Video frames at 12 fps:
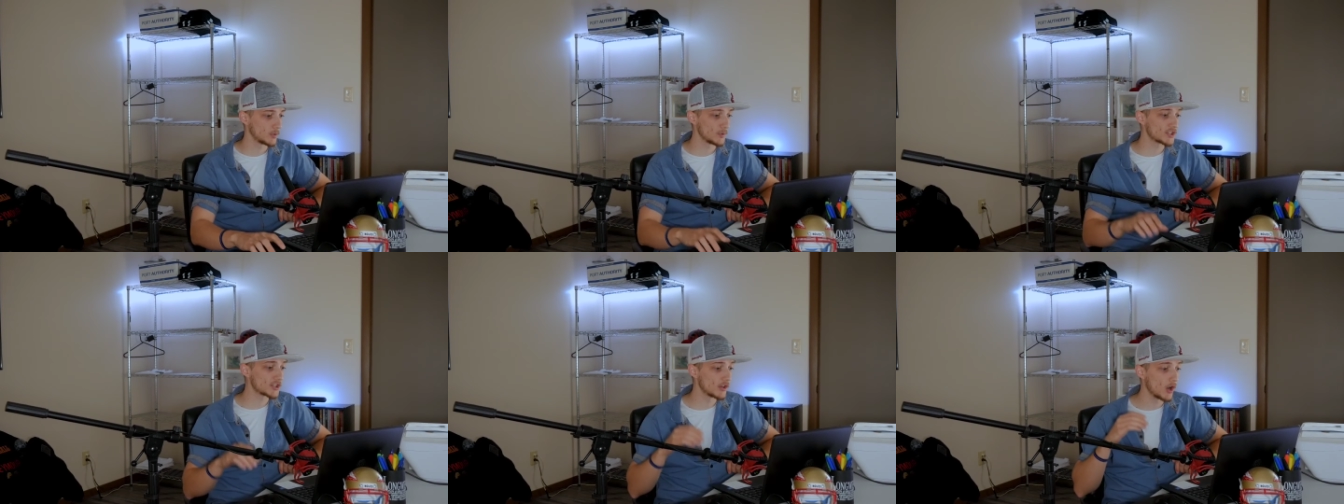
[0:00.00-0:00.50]

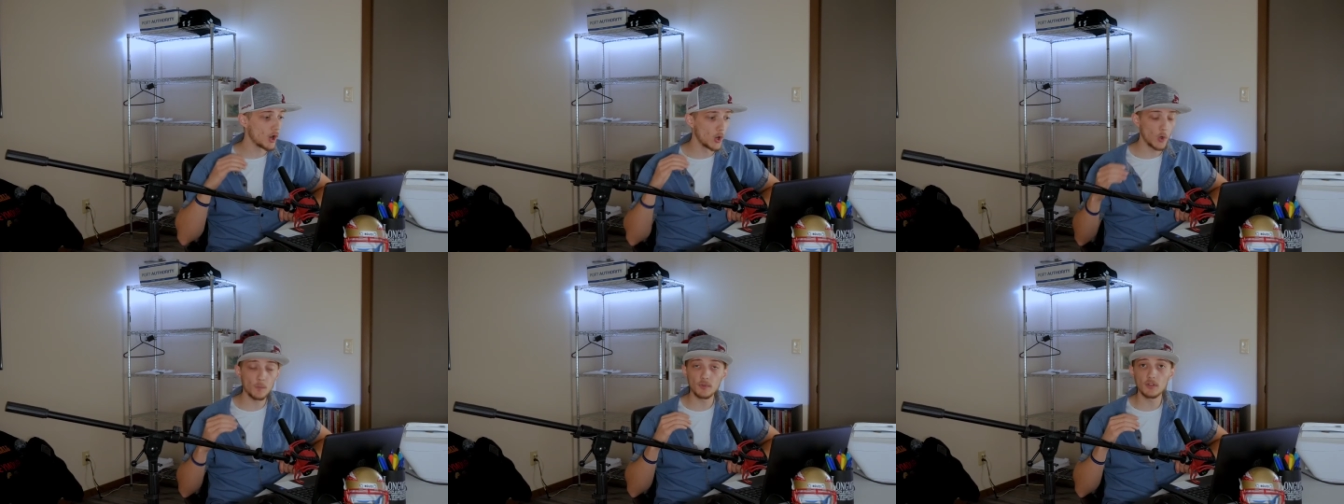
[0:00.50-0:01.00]
We should
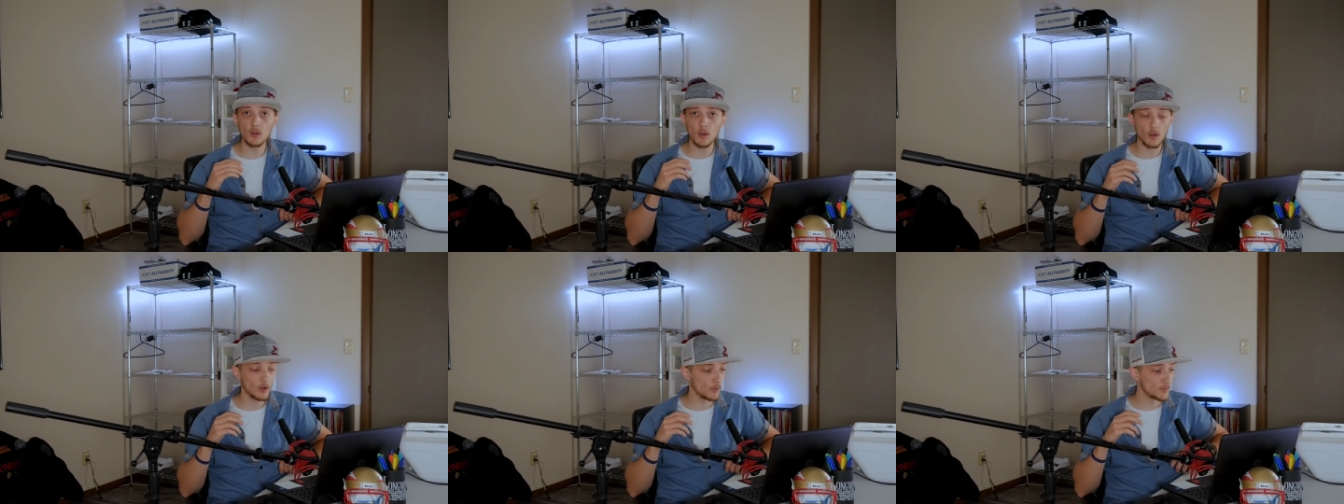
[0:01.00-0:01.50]

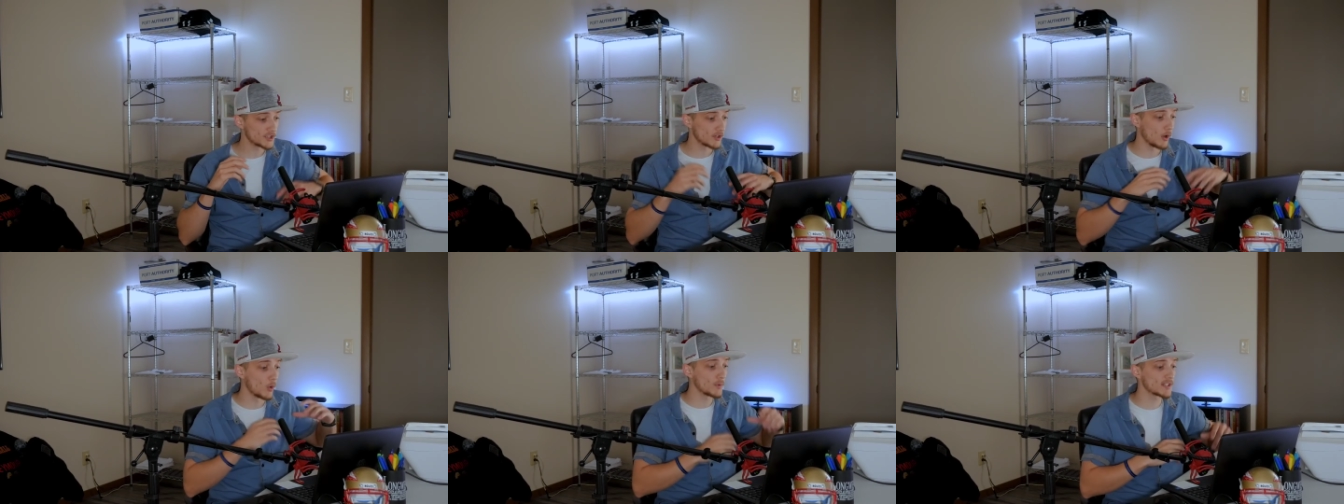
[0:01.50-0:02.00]

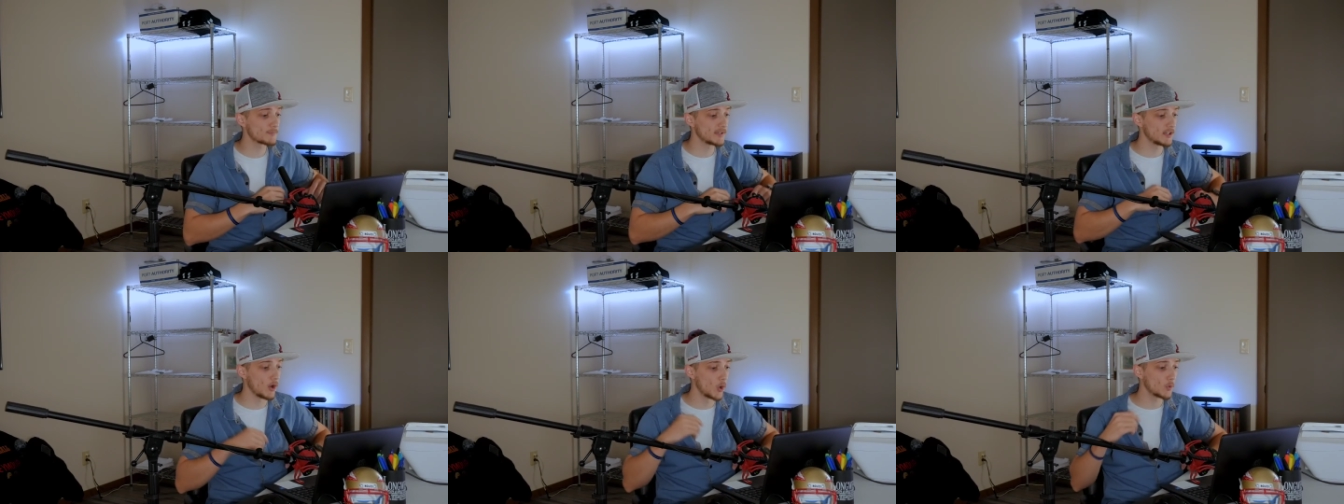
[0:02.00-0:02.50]
always
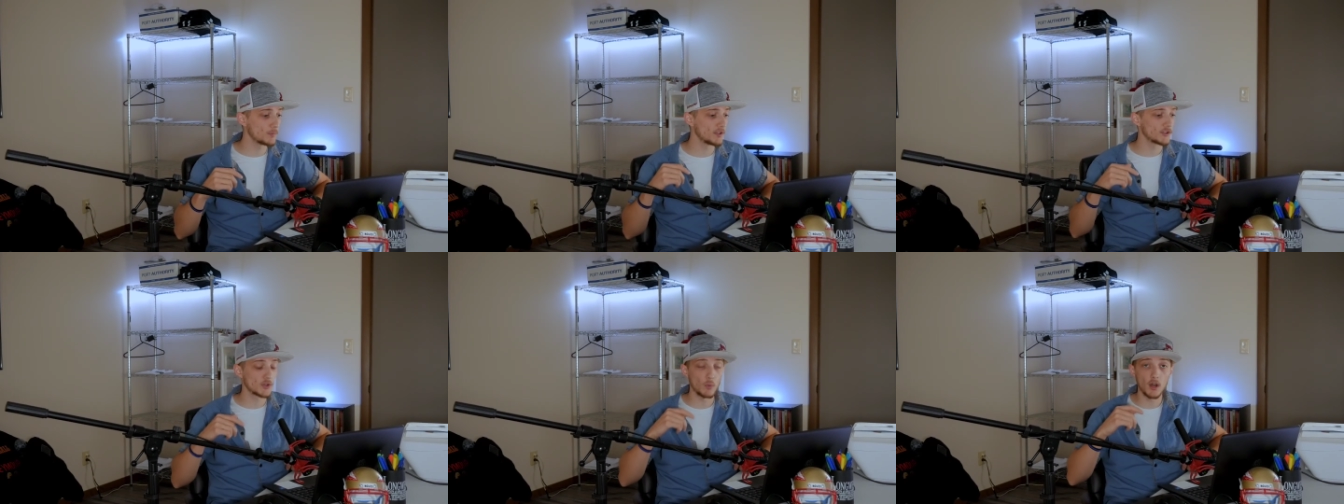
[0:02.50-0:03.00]
be
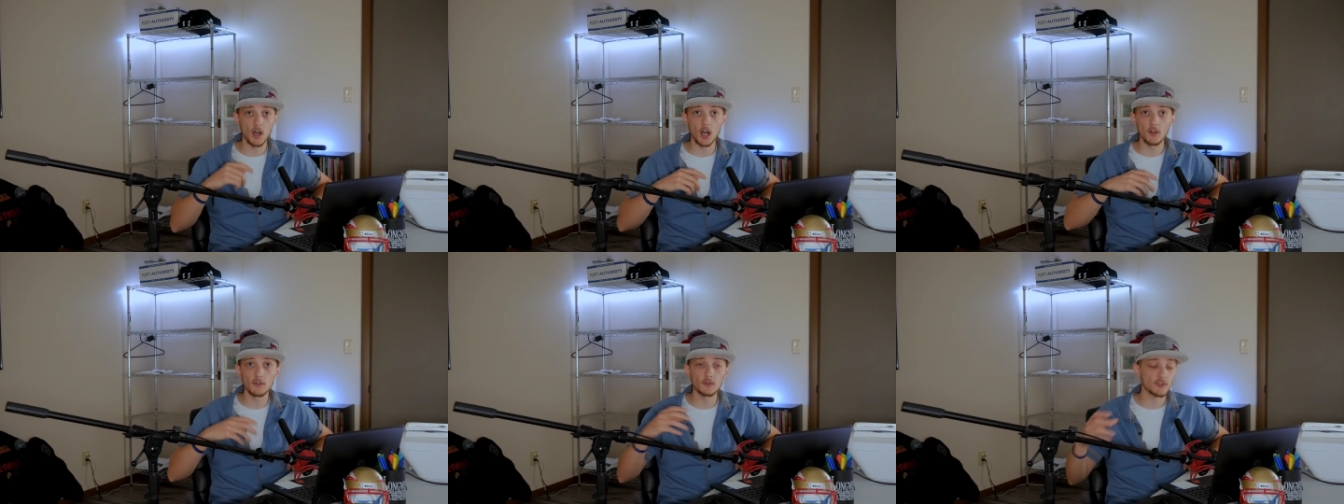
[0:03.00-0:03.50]
open to what
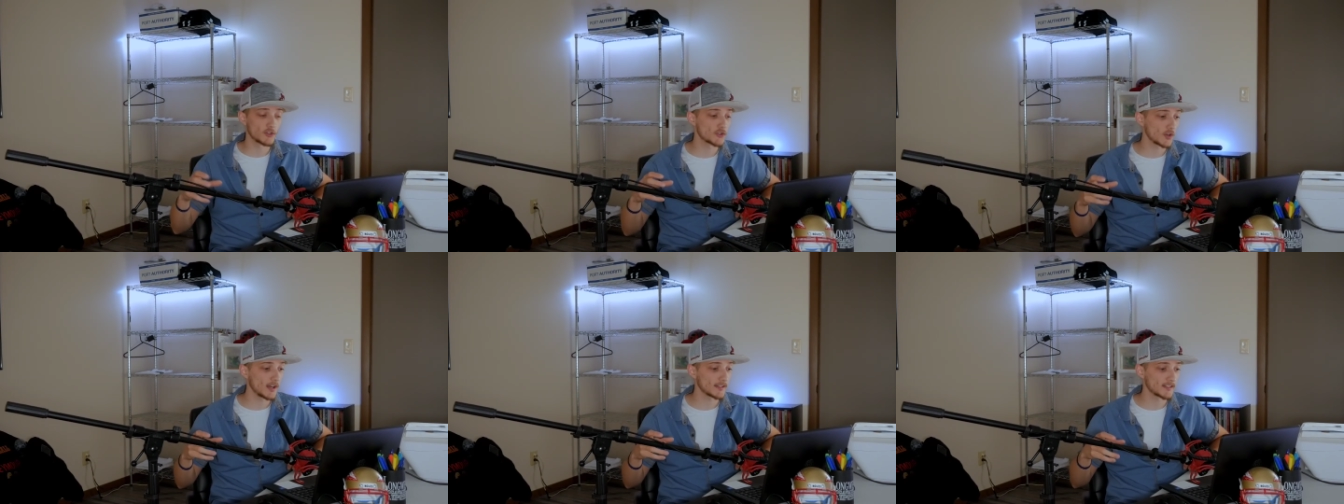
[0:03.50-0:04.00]
others are
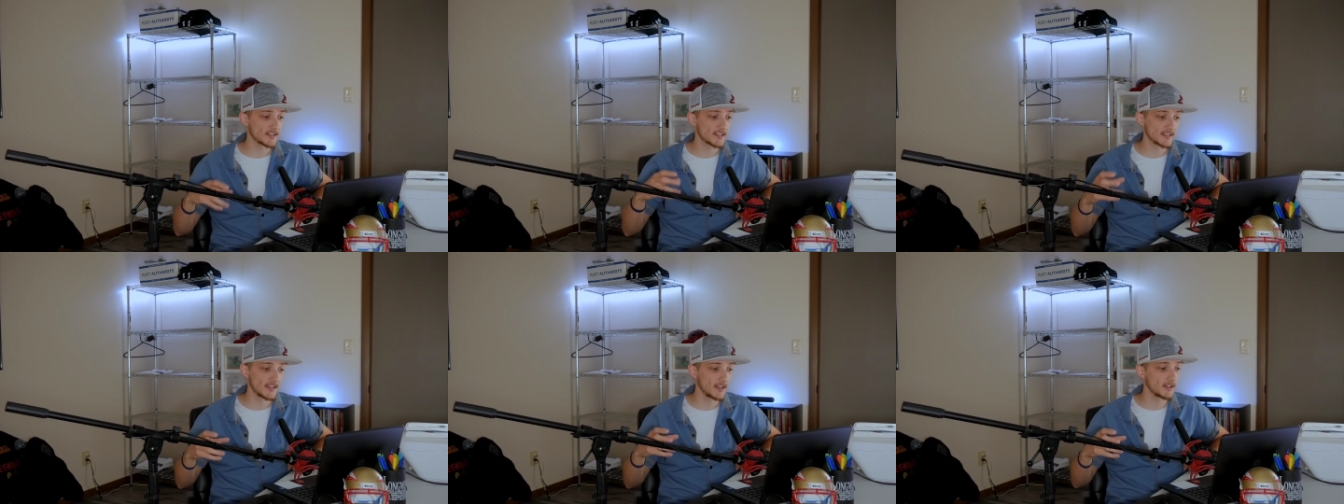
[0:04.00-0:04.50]
trying to
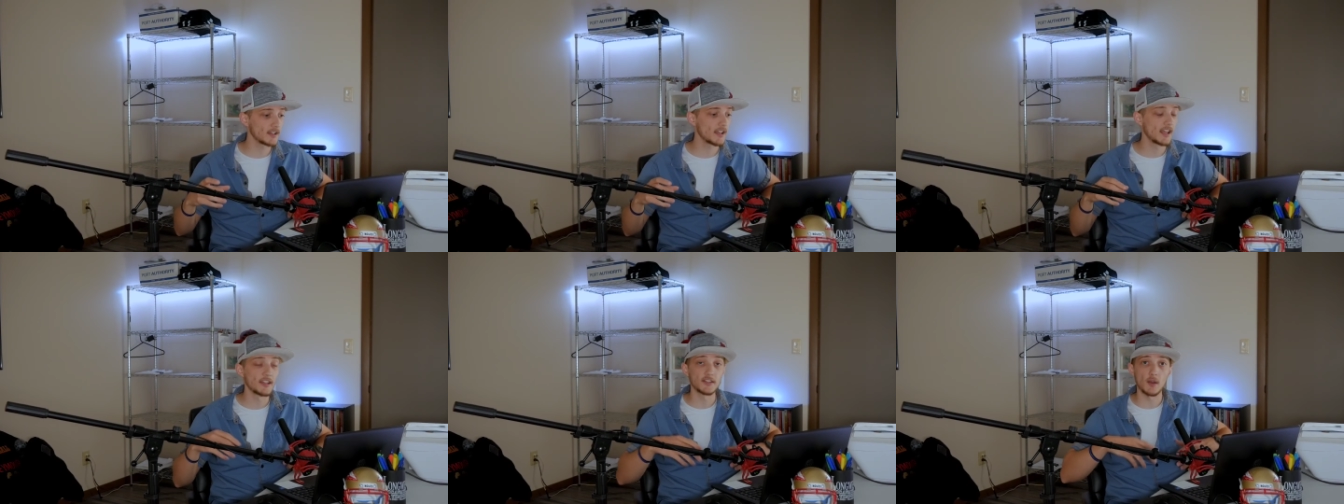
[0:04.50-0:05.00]

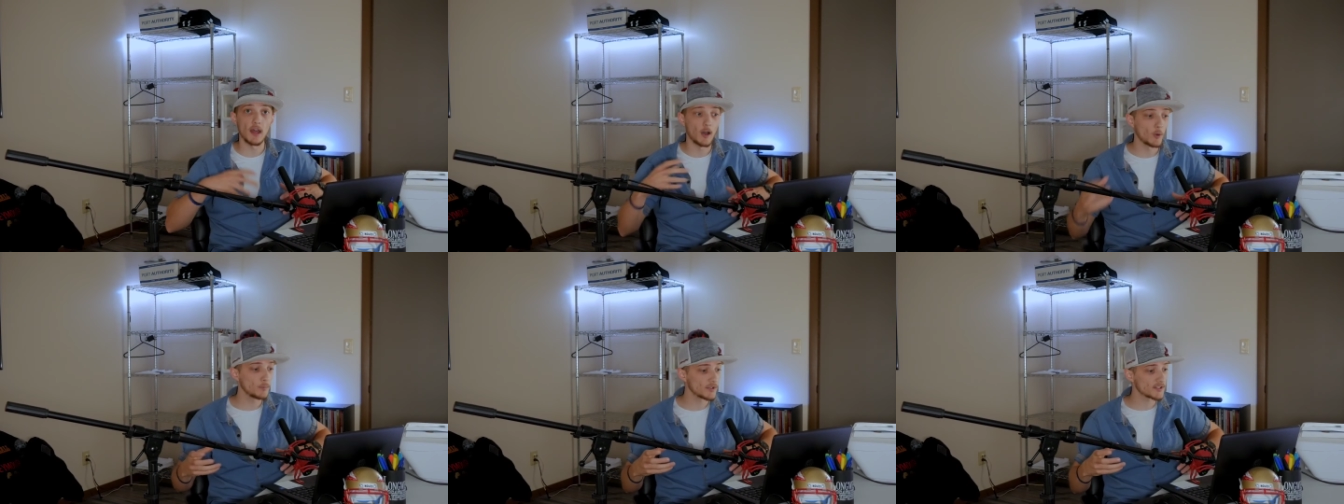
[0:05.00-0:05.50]
say and to
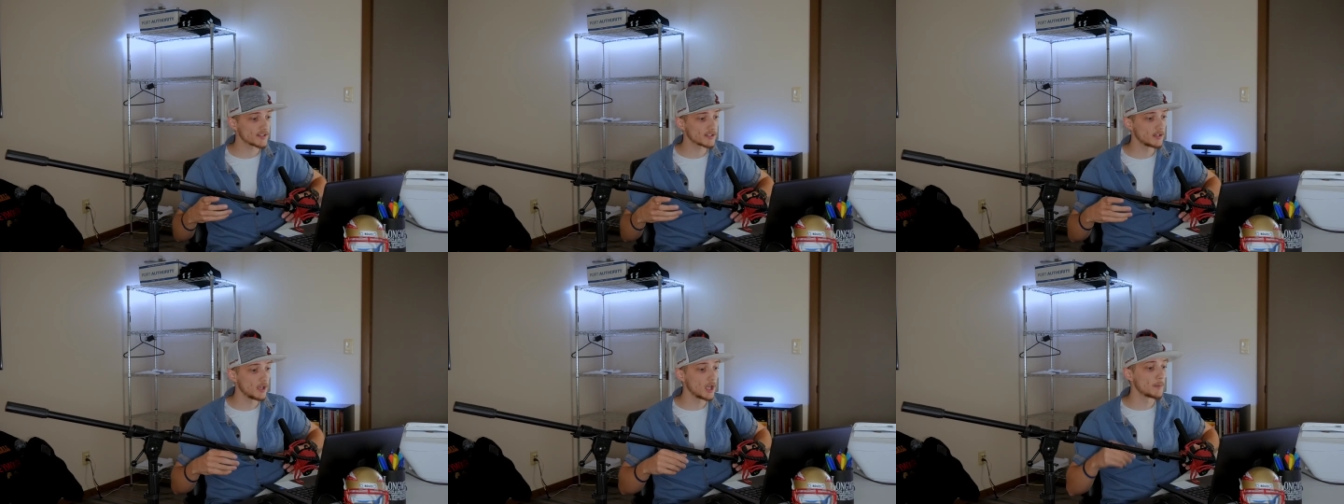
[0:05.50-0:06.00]
help us,